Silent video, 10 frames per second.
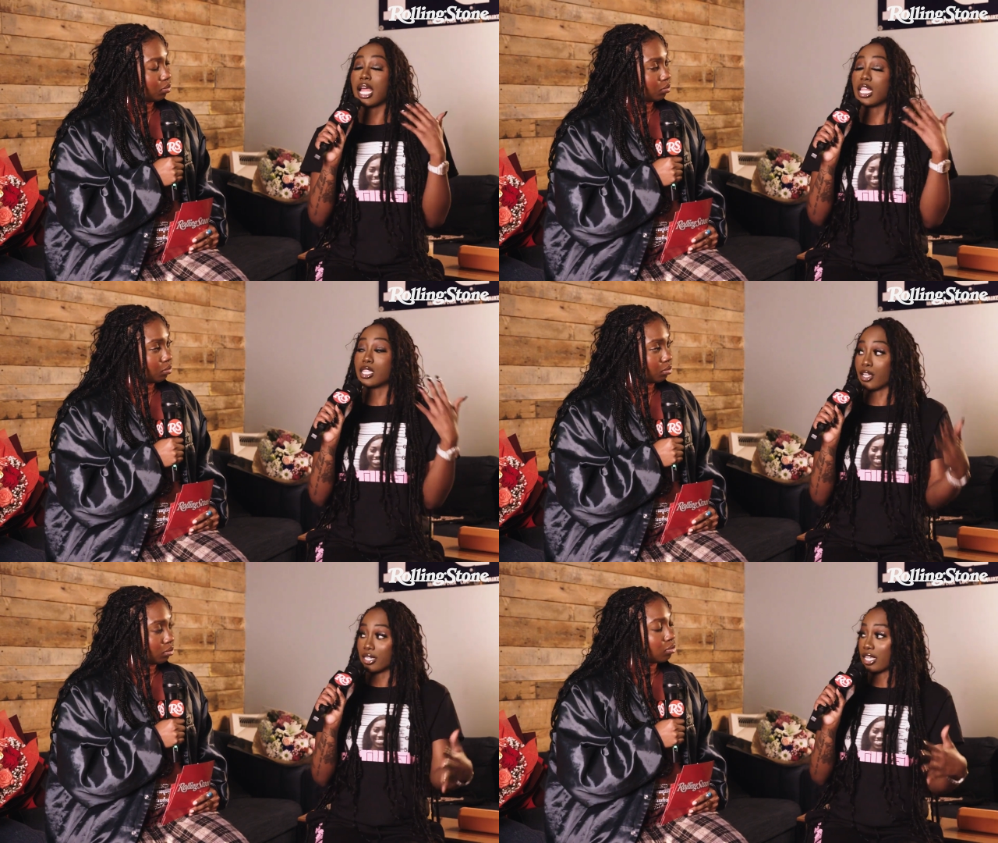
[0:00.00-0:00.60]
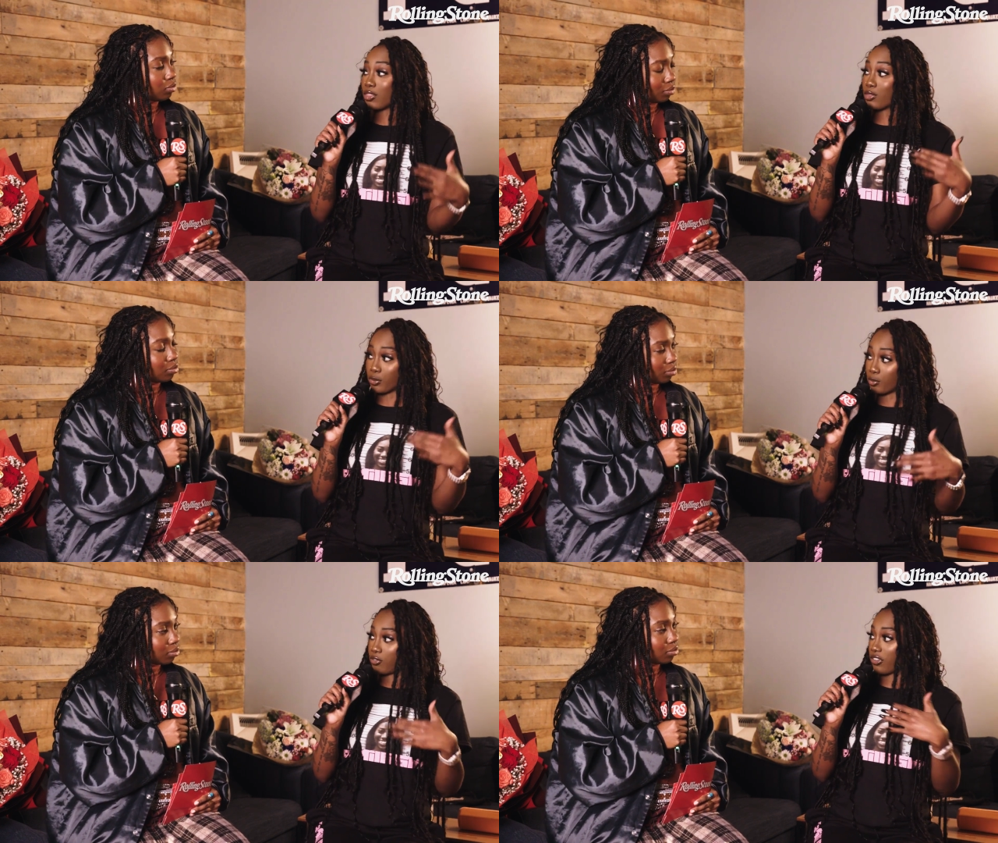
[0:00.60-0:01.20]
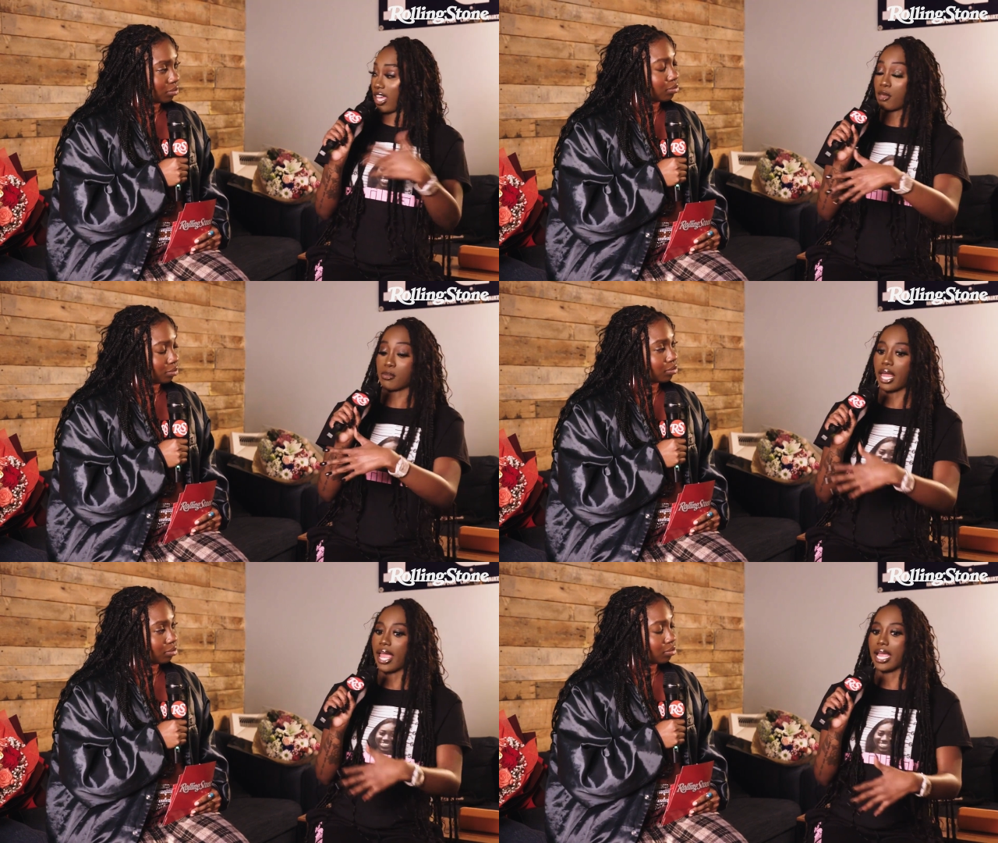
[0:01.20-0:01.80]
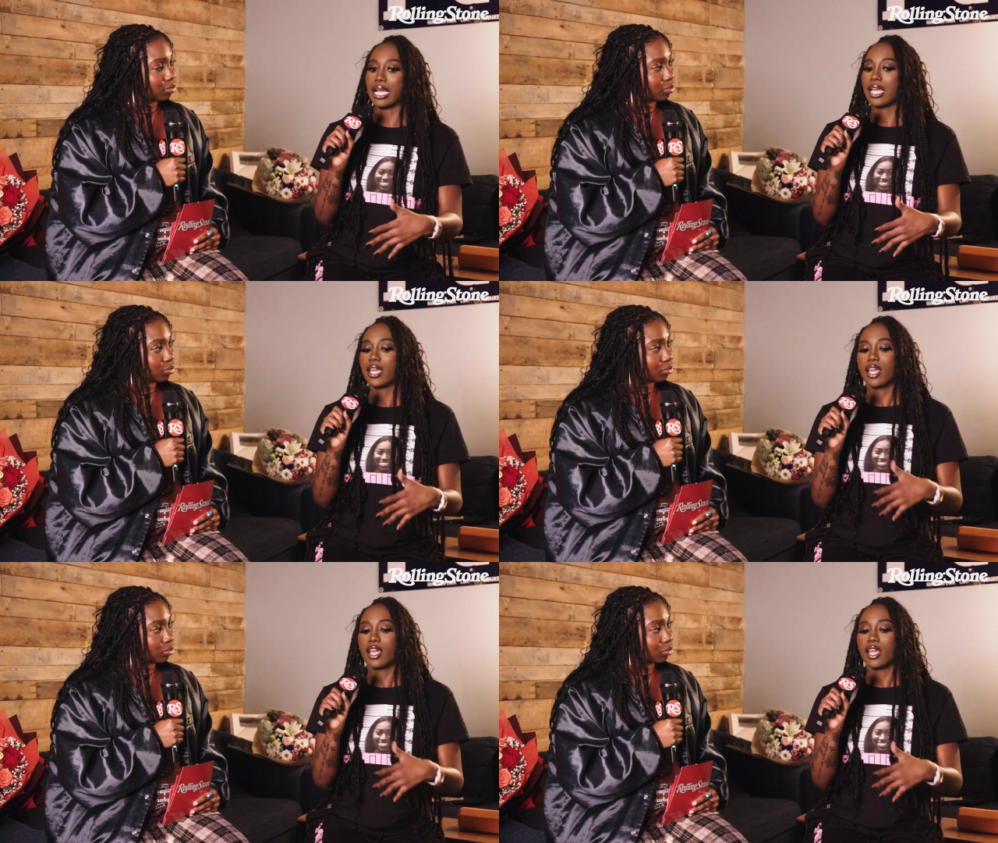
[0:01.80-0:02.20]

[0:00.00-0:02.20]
Speaker 1: And I learned it through fame. Like,